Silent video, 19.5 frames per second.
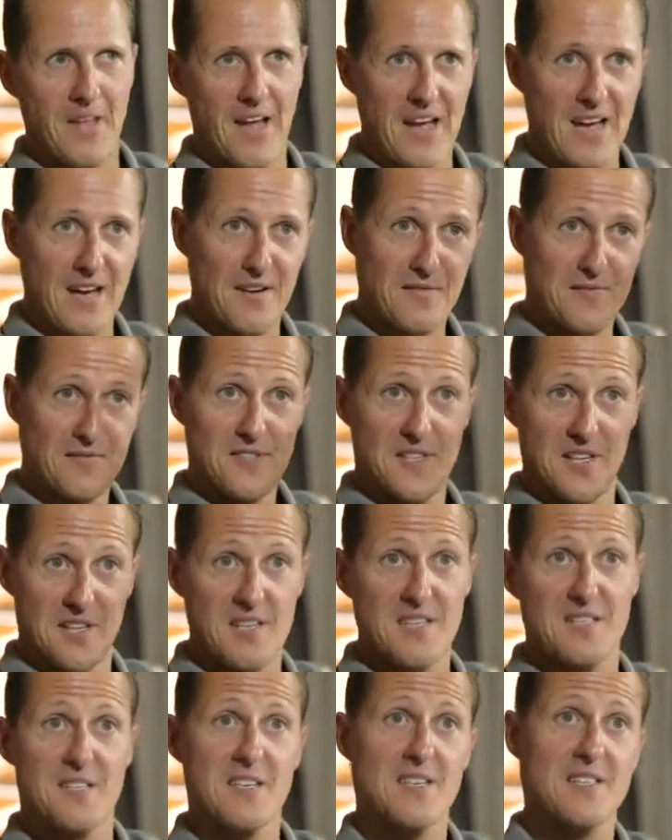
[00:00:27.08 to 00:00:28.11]
have
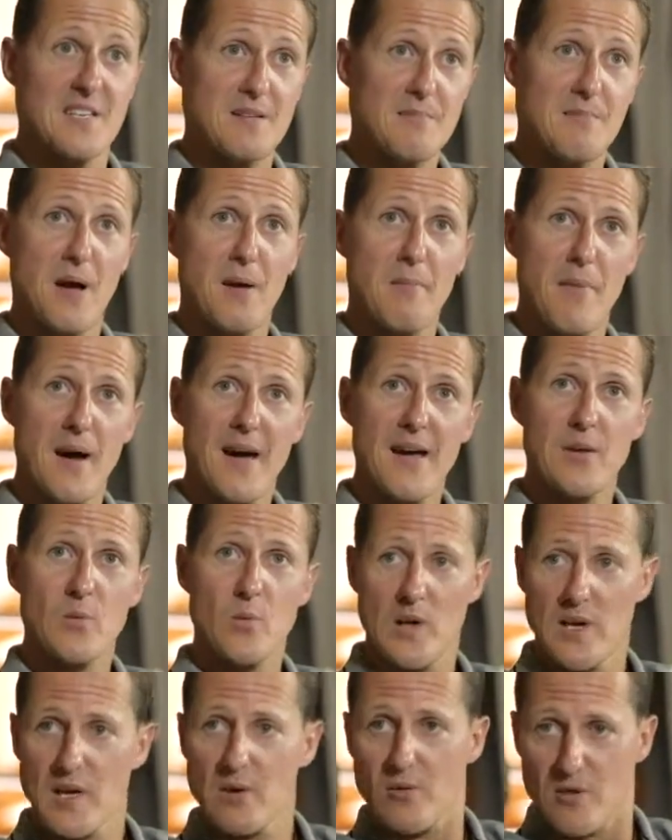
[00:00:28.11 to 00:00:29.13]
statistics in my mind
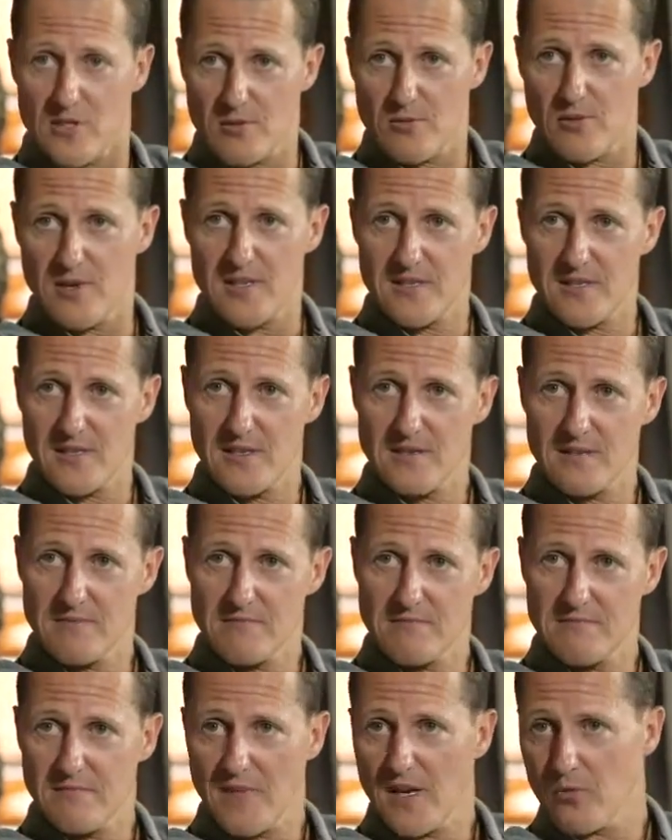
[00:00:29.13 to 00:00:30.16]
when I was racing.
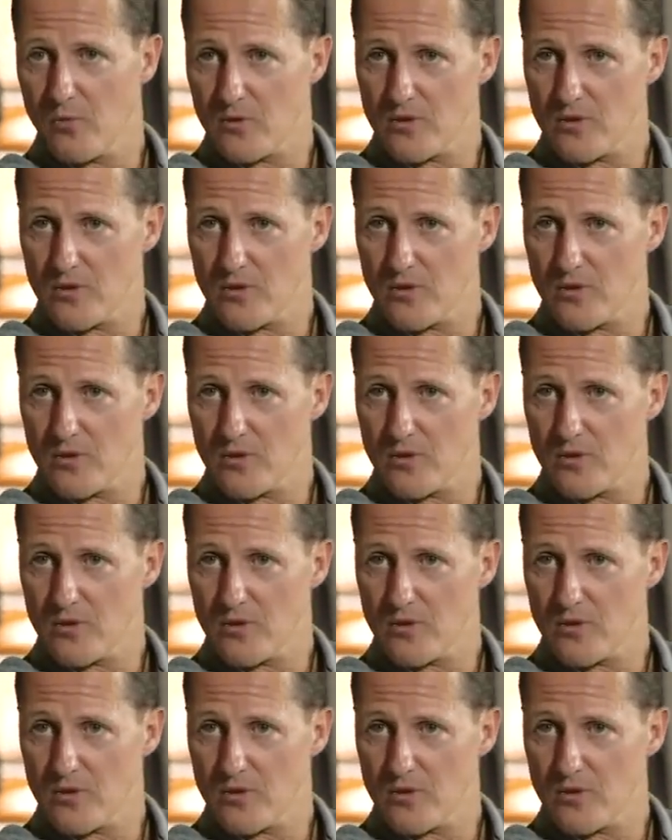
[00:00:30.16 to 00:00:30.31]
It